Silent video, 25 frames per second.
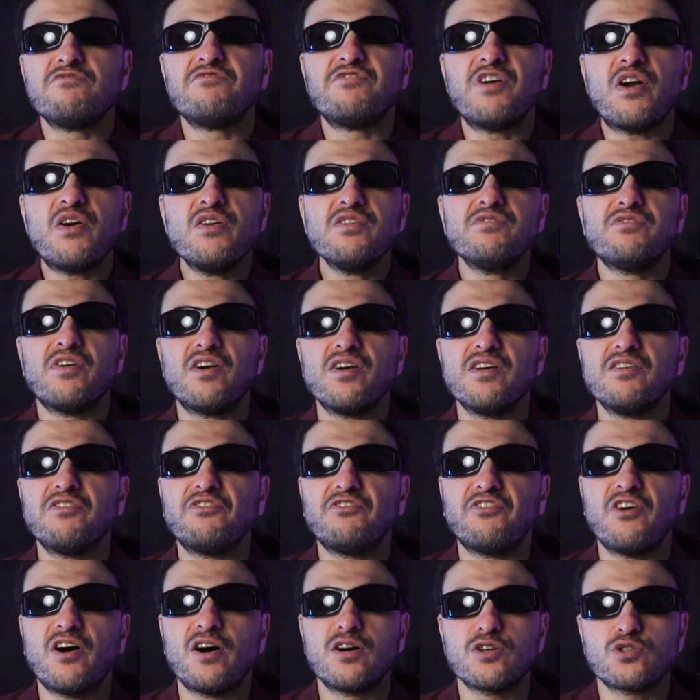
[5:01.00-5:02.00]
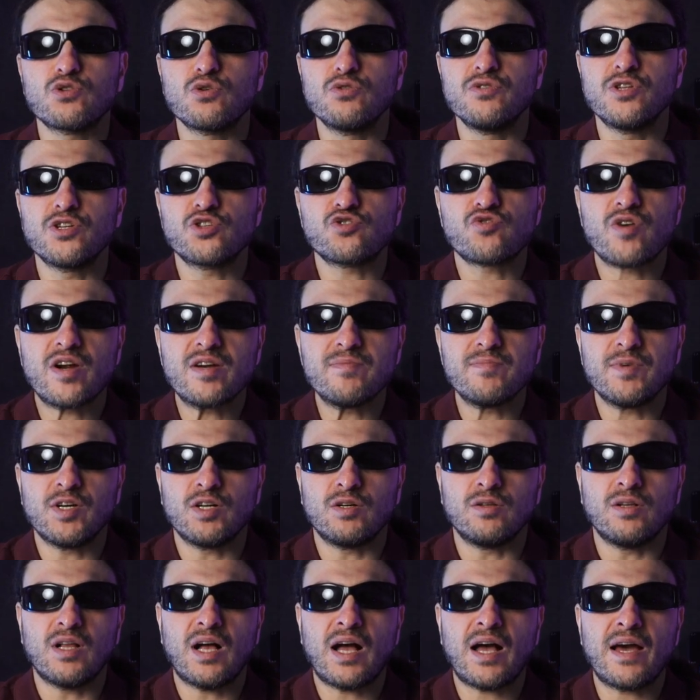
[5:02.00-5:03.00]
very fast on the
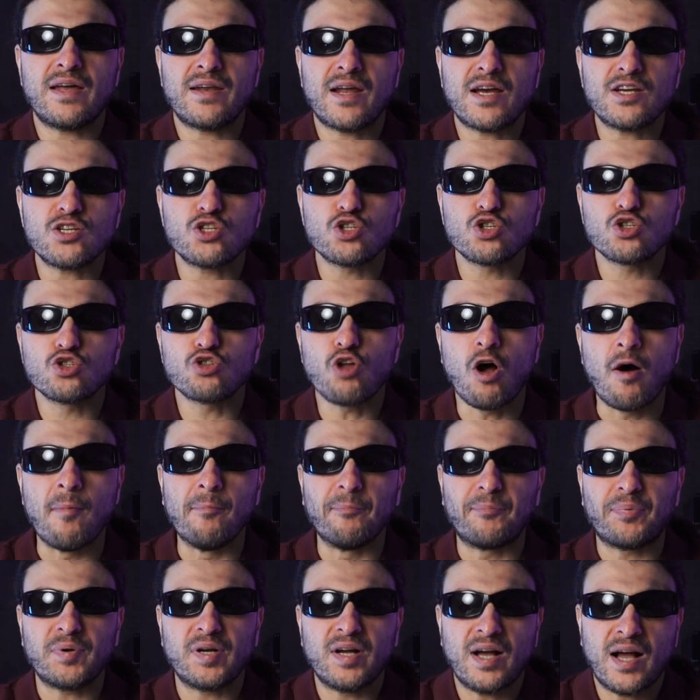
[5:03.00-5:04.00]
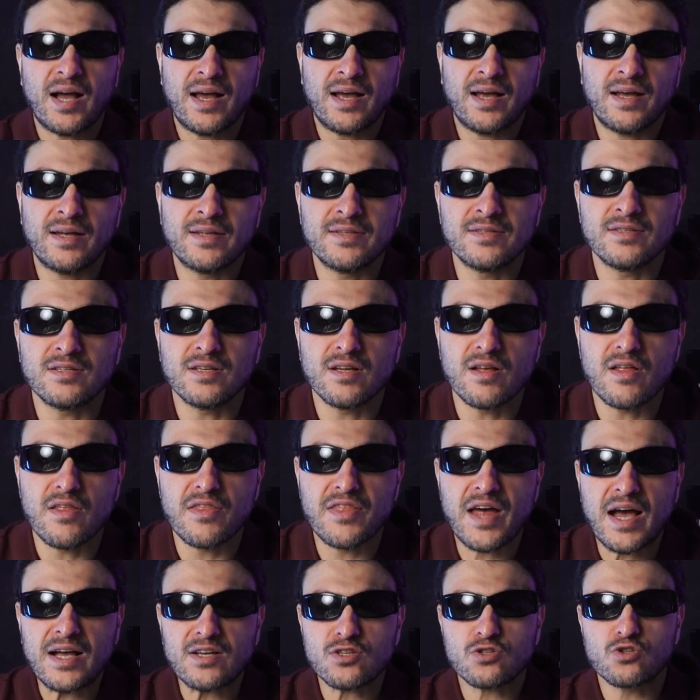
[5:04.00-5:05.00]
treadmill and I stomp, and
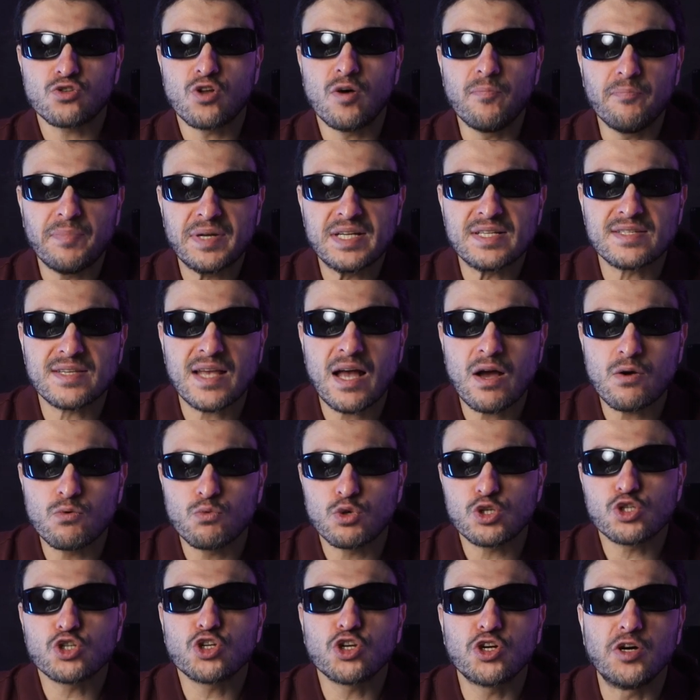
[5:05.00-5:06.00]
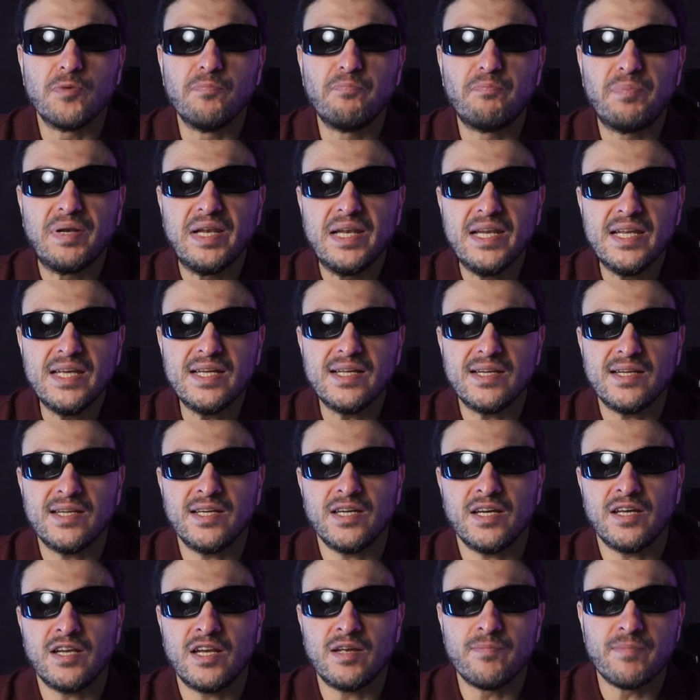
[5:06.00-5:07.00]
that stomping sound was
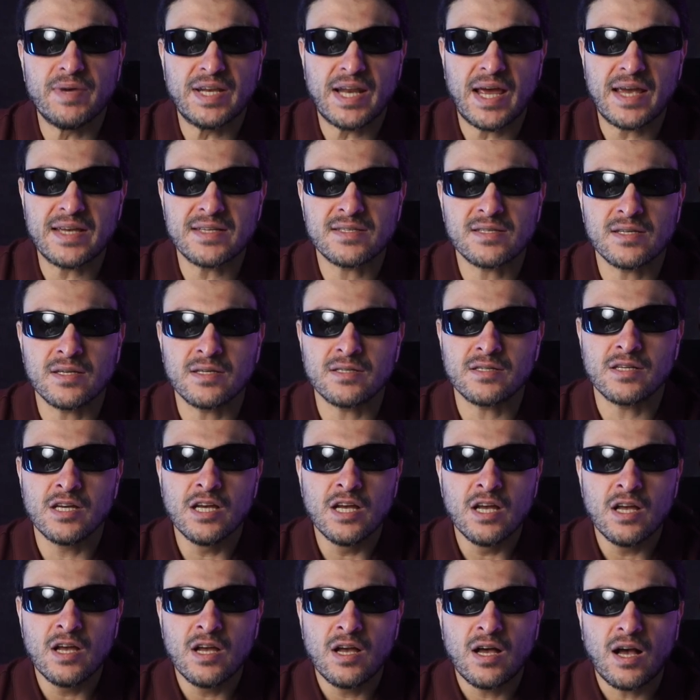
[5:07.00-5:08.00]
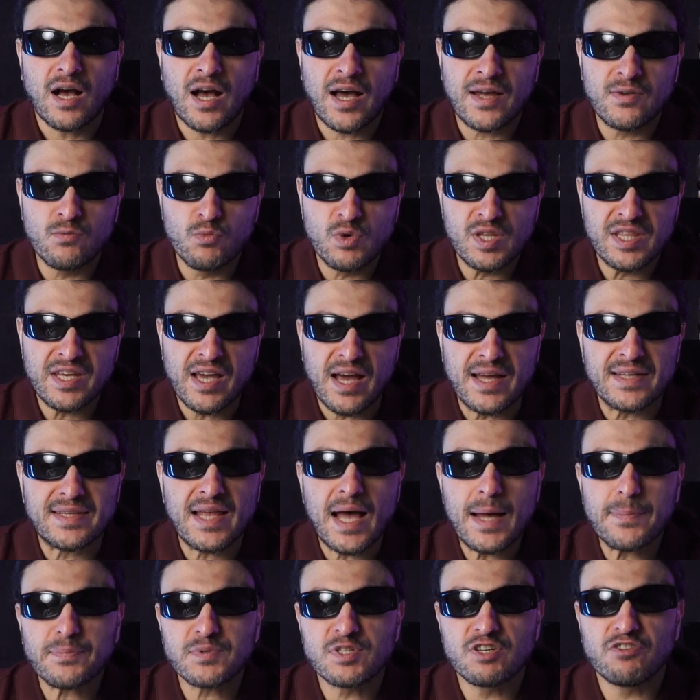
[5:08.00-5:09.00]
completely eliminated. And with the
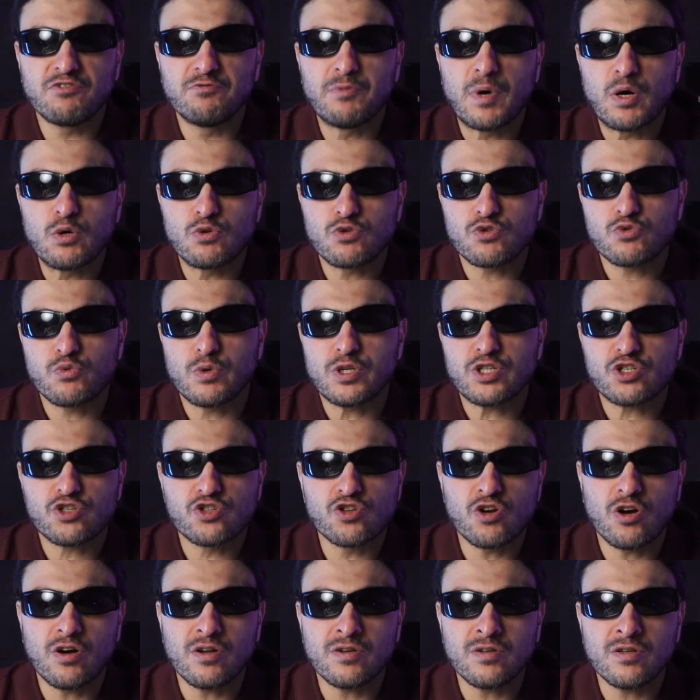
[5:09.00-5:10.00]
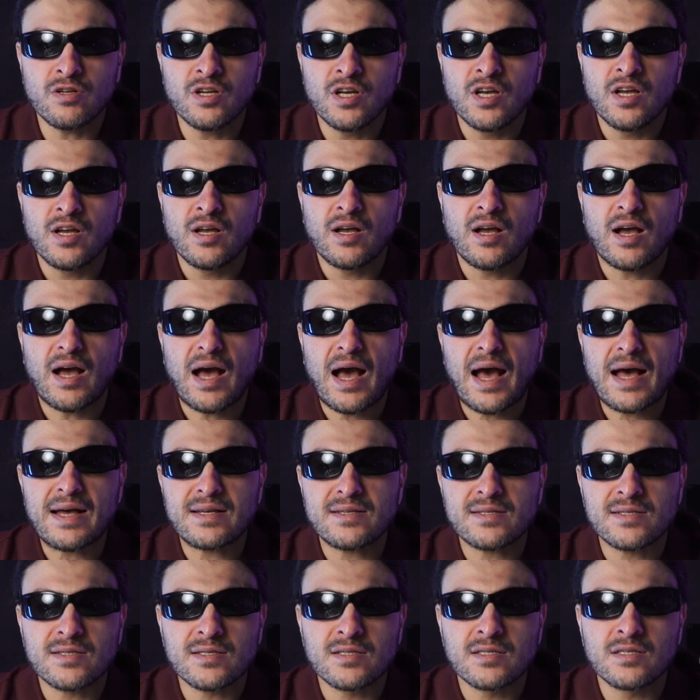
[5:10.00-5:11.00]
adaptive mode switched on,
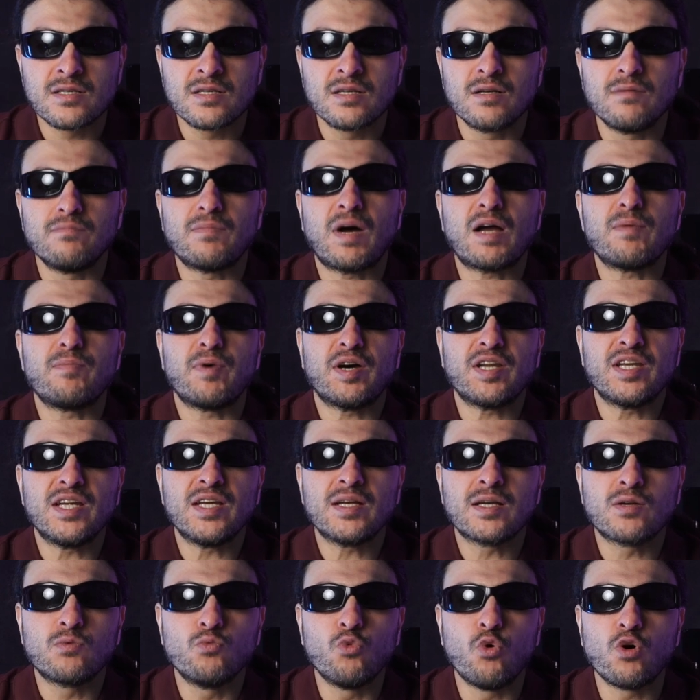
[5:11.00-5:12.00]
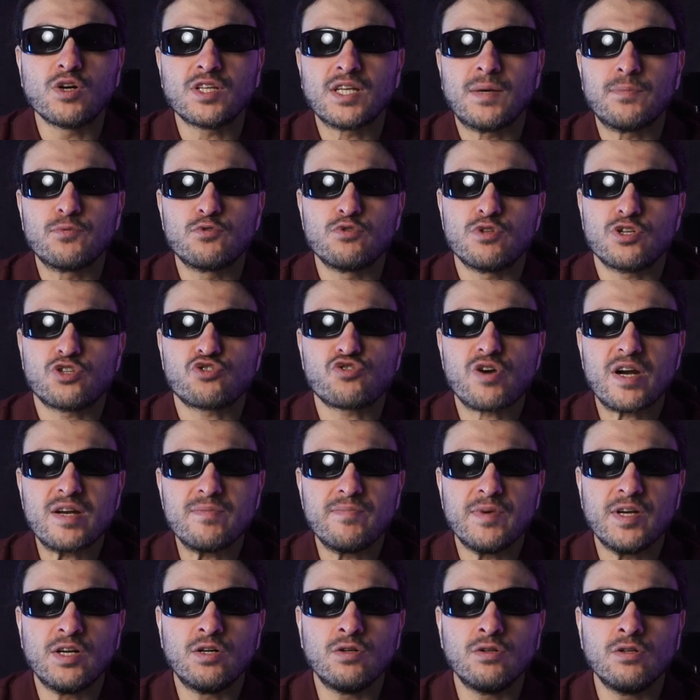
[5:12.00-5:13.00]
as my buddy walked up to the
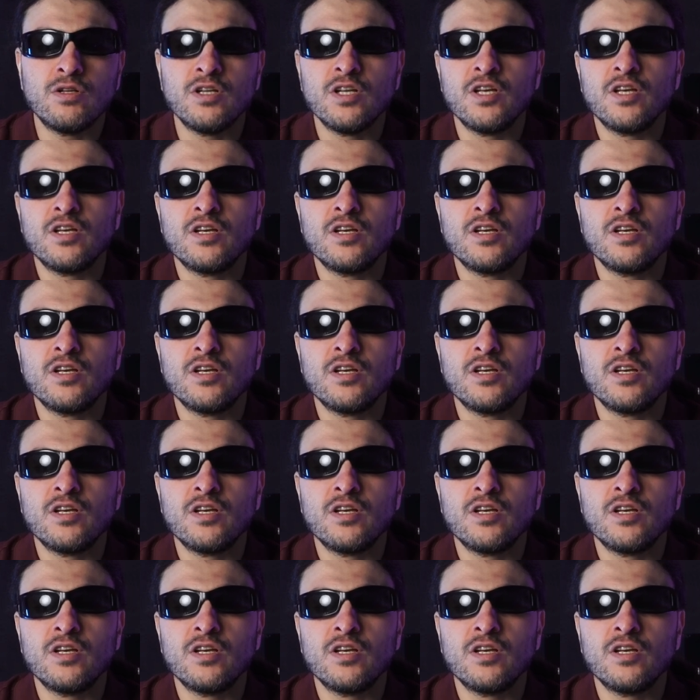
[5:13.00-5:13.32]
treadmill